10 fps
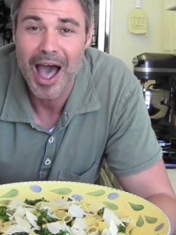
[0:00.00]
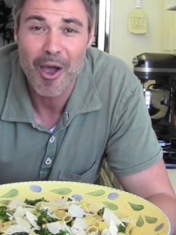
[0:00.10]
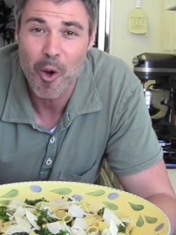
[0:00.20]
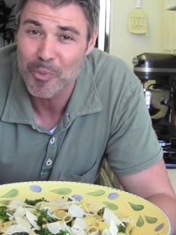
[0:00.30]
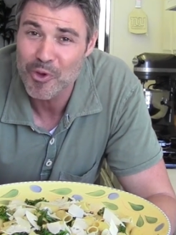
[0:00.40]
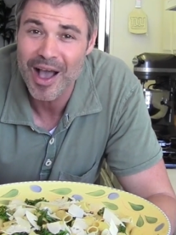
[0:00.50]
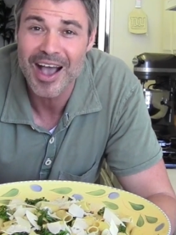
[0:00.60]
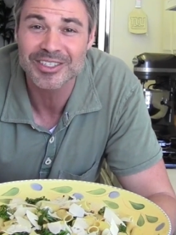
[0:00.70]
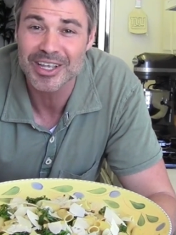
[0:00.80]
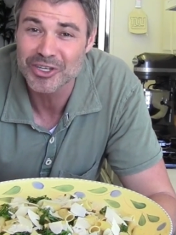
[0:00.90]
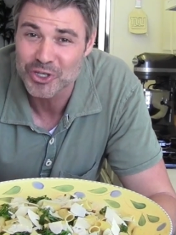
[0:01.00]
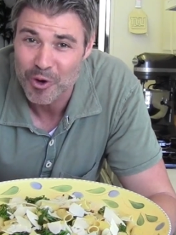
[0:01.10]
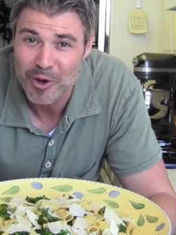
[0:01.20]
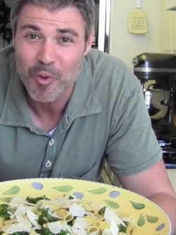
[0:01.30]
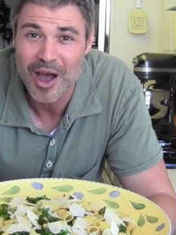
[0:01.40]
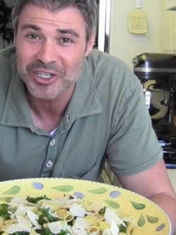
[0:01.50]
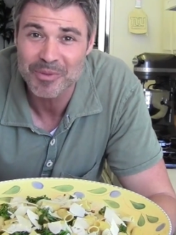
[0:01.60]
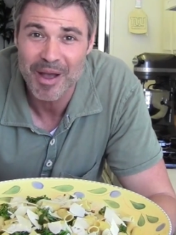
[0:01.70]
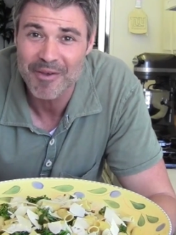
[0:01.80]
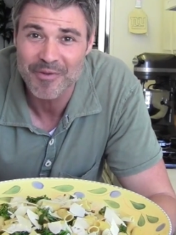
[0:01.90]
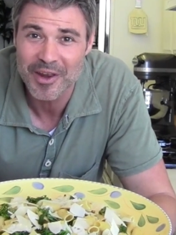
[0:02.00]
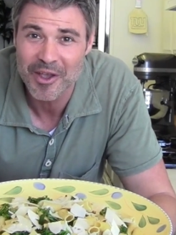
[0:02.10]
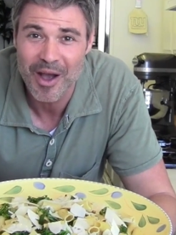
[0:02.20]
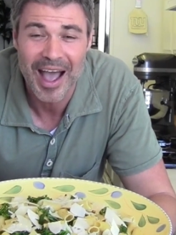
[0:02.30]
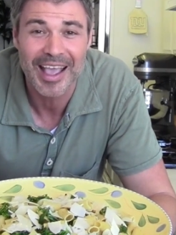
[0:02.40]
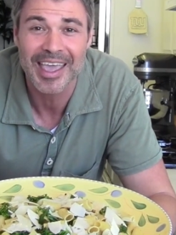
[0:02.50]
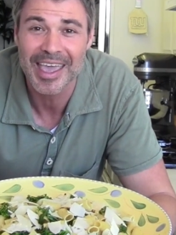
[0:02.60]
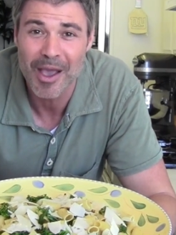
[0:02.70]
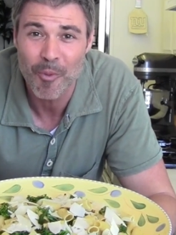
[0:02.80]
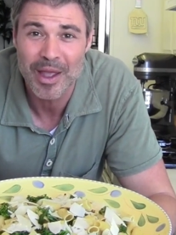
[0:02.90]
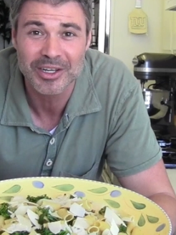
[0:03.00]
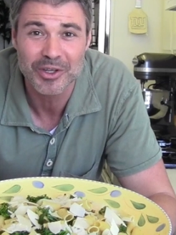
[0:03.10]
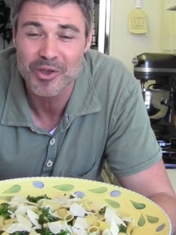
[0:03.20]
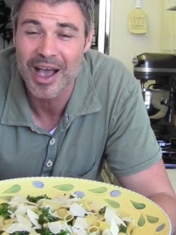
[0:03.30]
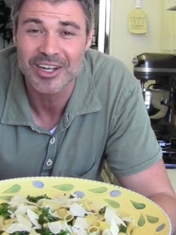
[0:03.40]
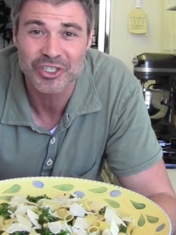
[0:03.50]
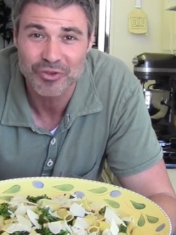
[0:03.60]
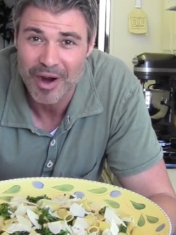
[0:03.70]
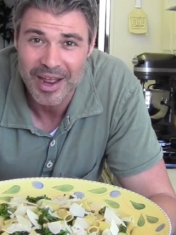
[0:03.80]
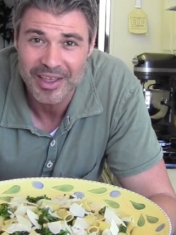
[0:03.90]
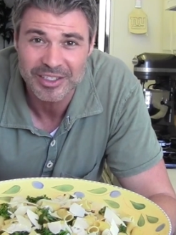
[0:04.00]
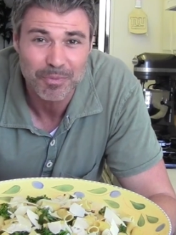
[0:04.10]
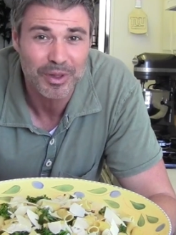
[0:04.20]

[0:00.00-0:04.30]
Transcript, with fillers: I hope you guys enjoyed watching my video. I can't wait until you guys try this.